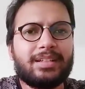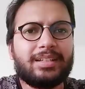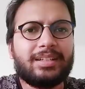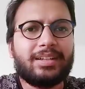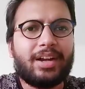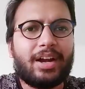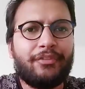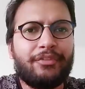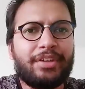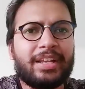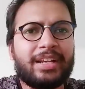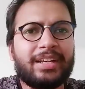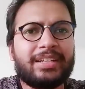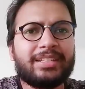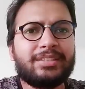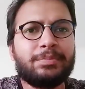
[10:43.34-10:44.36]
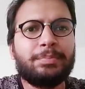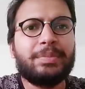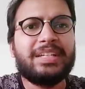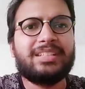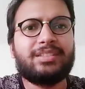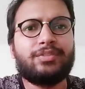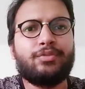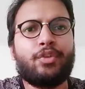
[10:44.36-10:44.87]
where it is
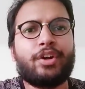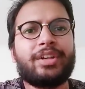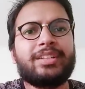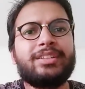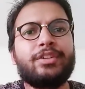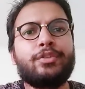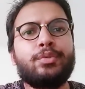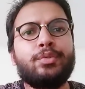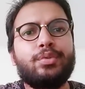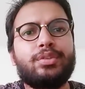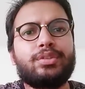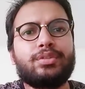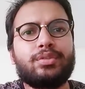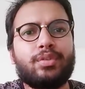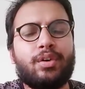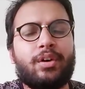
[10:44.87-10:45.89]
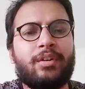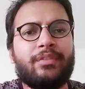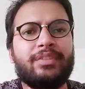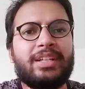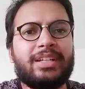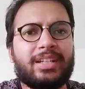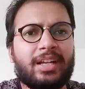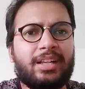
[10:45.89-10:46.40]
based, what are the roots of
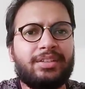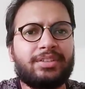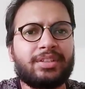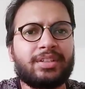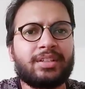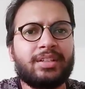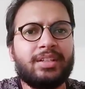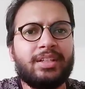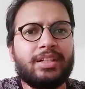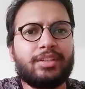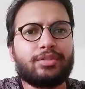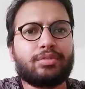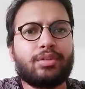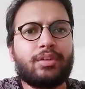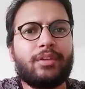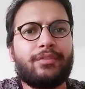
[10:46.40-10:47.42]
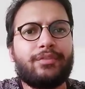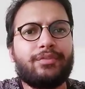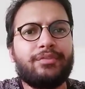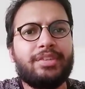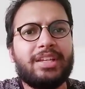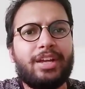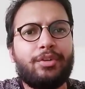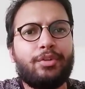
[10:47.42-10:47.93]
that culture. So if
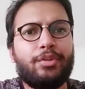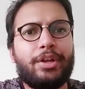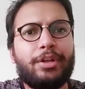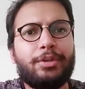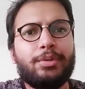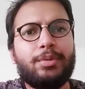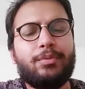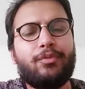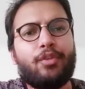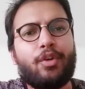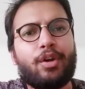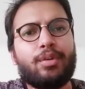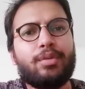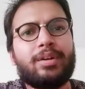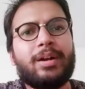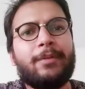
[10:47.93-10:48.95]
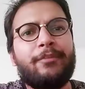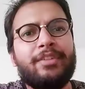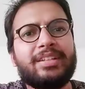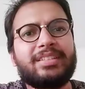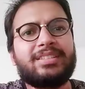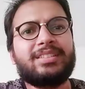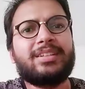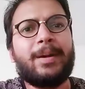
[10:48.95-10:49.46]
we are going to follow
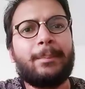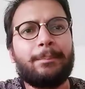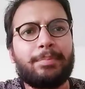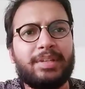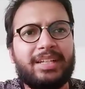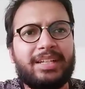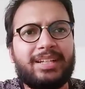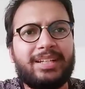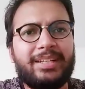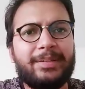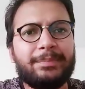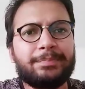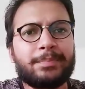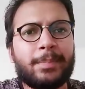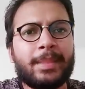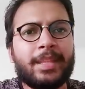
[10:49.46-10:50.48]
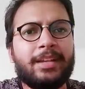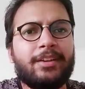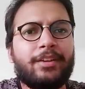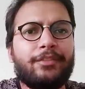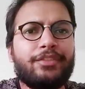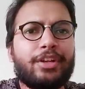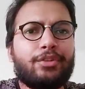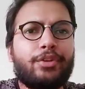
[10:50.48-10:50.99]
West completely,
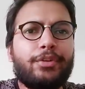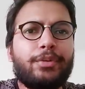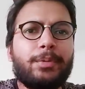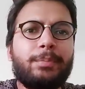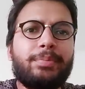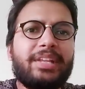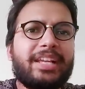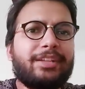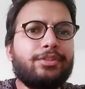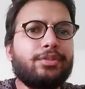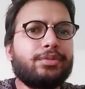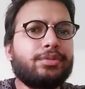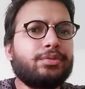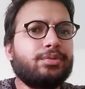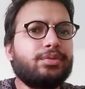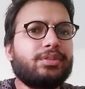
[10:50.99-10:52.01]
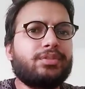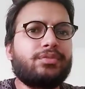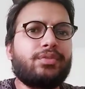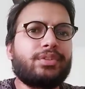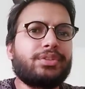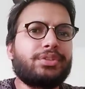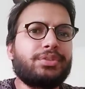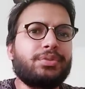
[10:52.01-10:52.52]
we are going to break those roots
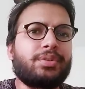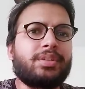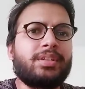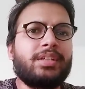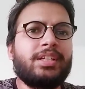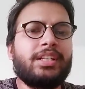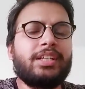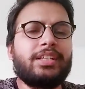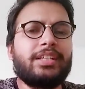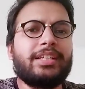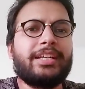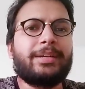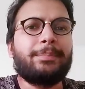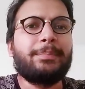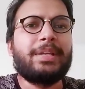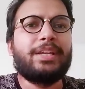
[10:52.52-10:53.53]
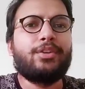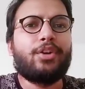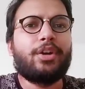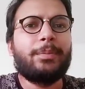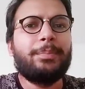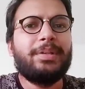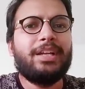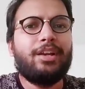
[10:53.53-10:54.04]
for sure. It may
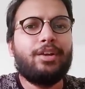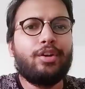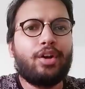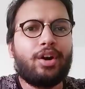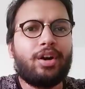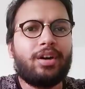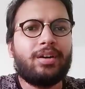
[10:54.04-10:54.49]
not be a law